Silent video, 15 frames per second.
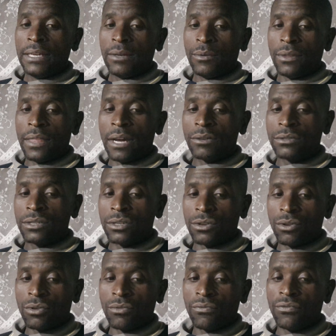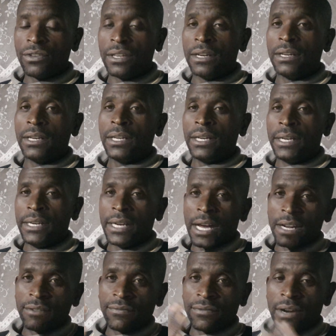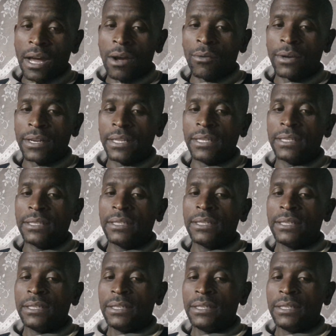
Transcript: without chlorophyll, non-flowering,